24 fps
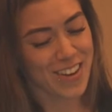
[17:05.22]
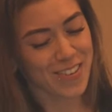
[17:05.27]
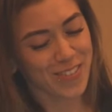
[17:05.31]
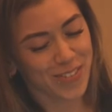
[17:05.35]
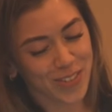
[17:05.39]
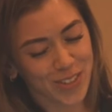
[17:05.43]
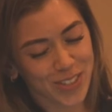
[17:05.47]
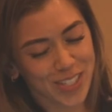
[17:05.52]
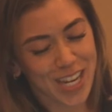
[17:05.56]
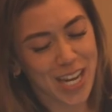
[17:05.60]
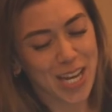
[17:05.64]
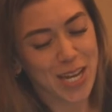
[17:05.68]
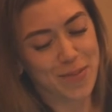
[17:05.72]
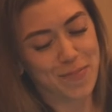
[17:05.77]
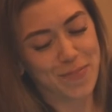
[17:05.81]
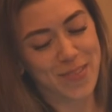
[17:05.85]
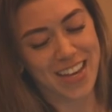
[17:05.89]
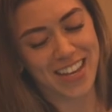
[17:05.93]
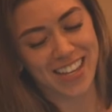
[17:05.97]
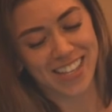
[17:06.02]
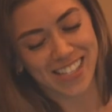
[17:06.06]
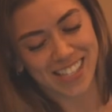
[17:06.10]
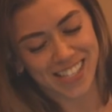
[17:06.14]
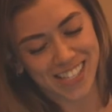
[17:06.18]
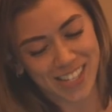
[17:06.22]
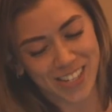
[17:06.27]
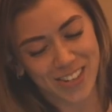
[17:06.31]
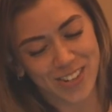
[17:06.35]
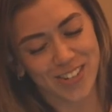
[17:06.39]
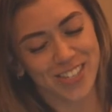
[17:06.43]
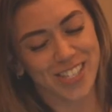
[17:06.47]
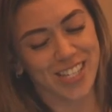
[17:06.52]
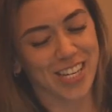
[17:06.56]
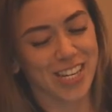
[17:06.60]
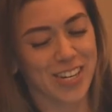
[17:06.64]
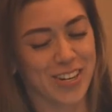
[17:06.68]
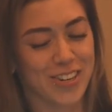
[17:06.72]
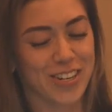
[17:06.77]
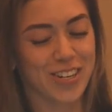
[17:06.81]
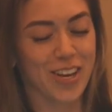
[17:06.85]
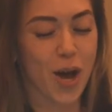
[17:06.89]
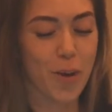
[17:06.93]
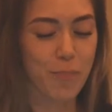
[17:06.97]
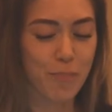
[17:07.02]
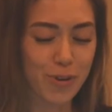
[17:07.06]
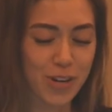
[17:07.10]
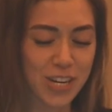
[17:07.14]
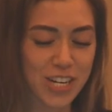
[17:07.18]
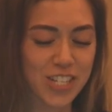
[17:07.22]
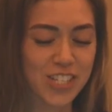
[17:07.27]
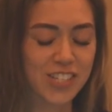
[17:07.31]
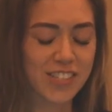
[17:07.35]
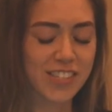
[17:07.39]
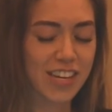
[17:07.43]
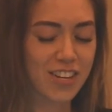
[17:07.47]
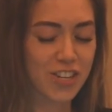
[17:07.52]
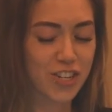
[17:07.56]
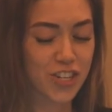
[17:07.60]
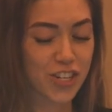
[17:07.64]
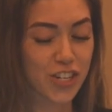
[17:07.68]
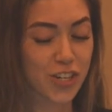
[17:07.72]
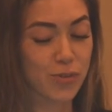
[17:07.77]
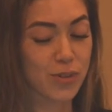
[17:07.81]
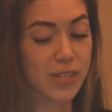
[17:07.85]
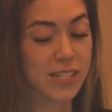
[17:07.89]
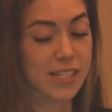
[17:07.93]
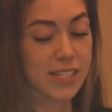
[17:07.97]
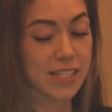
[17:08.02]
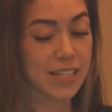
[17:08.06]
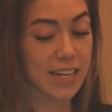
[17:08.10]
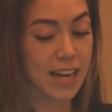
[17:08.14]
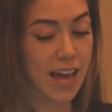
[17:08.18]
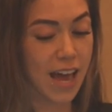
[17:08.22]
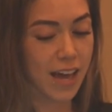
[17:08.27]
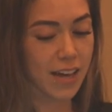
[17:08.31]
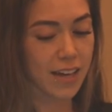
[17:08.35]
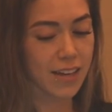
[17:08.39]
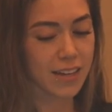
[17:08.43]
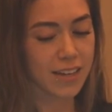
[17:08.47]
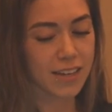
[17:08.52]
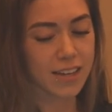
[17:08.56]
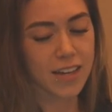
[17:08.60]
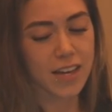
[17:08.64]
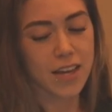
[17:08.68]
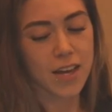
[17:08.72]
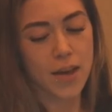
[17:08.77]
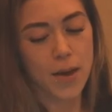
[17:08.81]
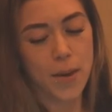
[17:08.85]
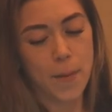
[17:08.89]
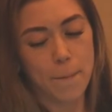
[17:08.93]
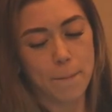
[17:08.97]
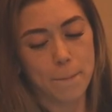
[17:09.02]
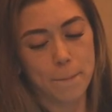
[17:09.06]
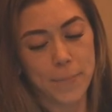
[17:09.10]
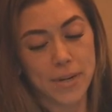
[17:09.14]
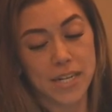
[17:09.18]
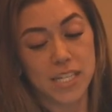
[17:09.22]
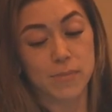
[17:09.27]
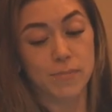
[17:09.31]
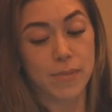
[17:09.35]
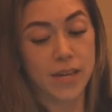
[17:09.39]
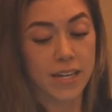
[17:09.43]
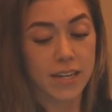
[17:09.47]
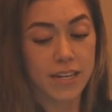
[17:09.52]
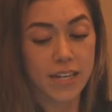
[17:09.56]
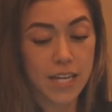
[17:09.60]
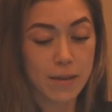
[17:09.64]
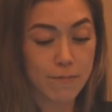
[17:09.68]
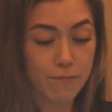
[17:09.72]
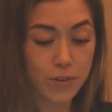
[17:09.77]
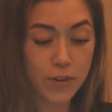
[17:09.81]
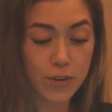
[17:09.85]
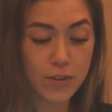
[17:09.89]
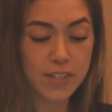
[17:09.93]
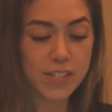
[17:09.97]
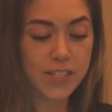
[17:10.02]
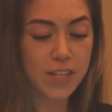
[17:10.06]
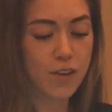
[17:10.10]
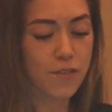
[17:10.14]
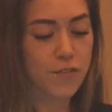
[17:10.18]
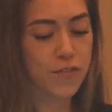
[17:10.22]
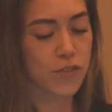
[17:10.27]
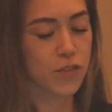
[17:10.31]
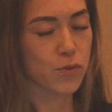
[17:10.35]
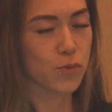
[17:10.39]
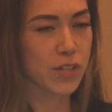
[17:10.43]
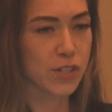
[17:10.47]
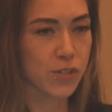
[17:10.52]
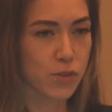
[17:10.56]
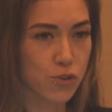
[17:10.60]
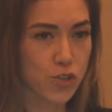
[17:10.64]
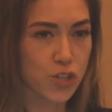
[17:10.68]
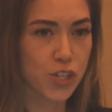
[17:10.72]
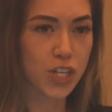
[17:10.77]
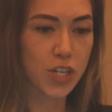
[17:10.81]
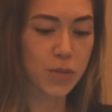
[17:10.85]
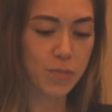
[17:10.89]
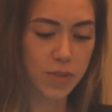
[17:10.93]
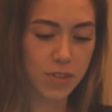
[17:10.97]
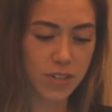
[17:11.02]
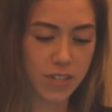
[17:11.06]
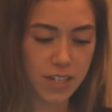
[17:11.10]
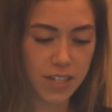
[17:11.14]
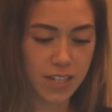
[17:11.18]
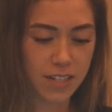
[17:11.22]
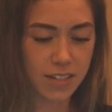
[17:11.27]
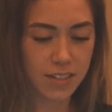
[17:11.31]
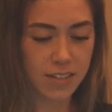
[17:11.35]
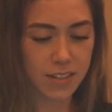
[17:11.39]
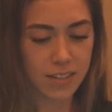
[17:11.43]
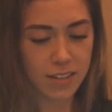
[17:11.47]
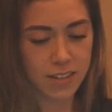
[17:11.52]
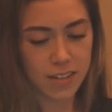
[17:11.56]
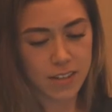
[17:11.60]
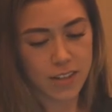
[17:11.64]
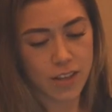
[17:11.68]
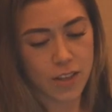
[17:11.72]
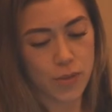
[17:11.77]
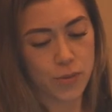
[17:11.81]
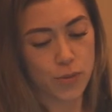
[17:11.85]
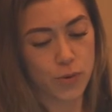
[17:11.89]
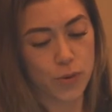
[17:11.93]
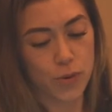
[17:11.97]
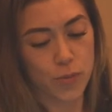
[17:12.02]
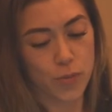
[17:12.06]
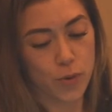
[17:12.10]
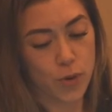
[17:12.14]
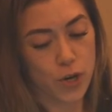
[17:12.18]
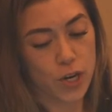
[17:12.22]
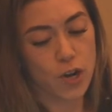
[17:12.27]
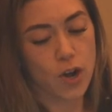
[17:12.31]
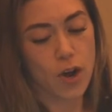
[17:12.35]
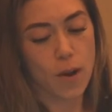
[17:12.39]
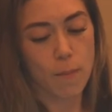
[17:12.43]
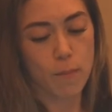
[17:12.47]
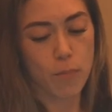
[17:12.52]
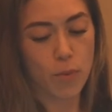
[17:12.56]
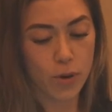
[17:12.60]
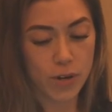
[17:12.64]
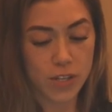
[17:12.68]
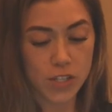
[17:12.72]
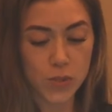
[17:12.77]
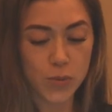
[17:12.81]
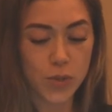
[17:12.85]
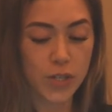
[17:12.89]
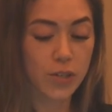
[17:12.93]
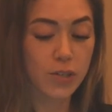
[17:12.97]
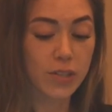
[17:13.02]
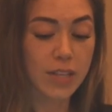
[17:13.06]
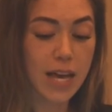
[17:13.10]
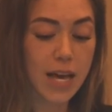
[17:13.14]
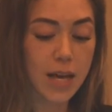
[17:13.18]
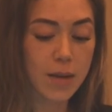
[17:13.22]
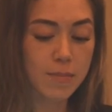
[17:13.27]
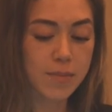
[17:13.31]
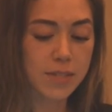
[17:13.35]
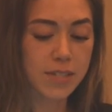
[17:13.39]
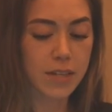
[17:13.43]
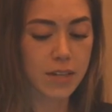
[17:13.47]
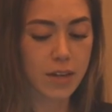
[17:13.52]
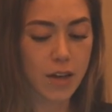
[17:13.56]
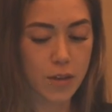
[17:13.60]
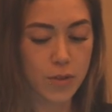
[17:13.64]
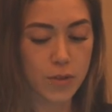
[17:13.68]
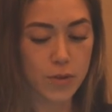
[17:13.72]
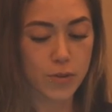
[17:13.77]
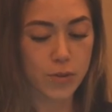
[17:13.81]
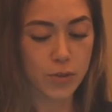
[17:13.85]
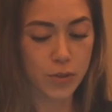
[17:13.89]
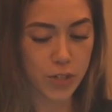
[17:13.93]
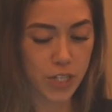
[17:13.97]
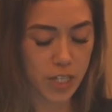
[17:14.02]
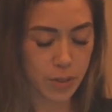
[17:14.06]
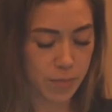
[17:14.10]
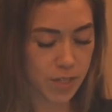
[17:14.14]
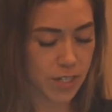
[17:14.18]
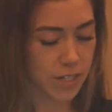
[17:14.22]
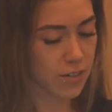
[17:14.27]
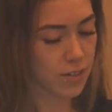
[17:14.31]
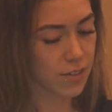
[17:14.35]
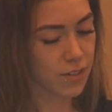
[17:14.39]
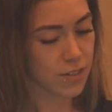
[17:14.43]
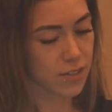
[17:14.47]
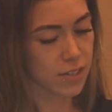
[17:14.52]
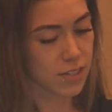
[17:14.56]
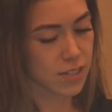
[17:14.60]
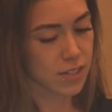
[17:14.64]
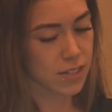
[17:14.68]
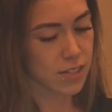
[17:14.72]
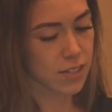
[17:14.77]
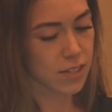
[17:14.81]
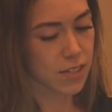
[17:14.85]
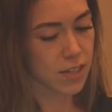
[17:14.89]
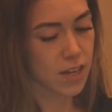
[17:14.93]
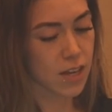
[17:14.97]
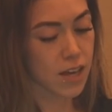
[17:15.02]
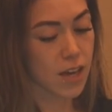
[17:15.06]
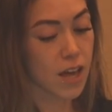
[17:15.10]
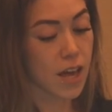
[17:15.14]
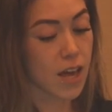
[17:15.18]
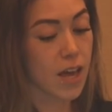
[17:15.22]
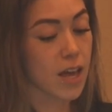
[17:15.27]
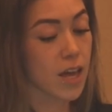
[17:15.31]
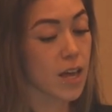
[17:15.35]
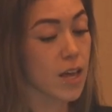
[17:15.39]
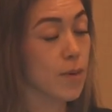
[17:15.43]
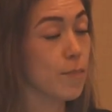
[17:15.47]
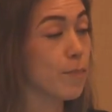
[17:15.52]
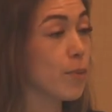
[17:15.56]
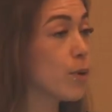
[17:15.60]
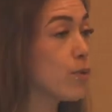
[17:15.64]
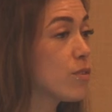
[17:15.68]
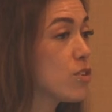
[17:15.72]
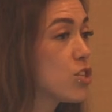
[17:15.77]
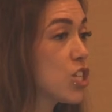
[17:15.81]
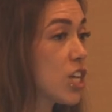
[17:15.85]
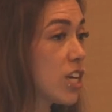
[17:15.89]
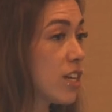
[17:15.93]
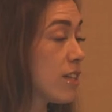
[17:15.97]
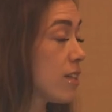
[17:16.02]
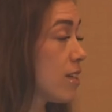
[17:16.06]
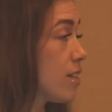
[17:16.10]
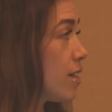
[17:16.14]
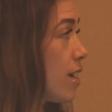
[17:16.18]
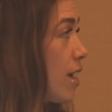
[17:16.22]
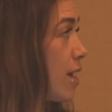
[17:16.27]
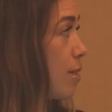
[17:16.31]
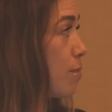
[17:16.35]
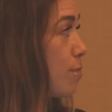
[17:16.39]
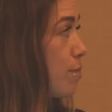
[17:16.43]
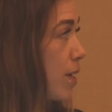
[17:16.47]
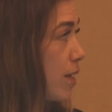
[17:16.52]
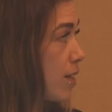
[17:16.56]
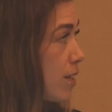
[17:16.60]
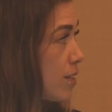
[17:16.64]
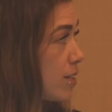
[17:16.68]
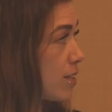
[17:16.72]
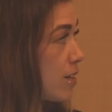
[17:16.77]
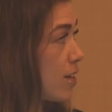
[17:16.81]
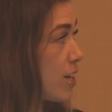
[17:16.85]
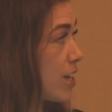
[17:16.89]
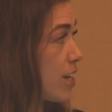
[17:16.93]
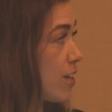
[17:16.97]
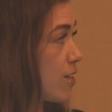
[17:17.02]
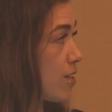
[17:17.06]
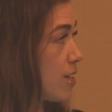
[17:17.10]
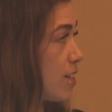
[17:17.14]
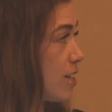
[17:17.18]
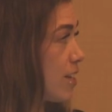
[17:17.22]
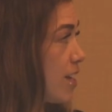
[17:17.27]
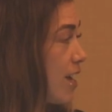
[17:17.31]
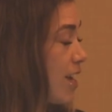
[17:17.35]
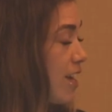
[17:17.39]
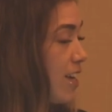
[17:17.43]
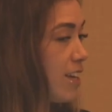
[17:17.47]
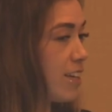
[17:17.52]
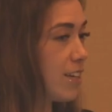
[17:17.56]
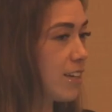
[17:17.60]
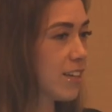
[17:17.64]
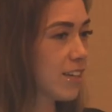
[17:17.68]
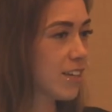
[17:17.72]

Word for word: a full-time senior security operations engineer with Synack, but has made a name for herself in the researcher community through her work on Port Labs and other learning materials. And both Jada and Bella are here today.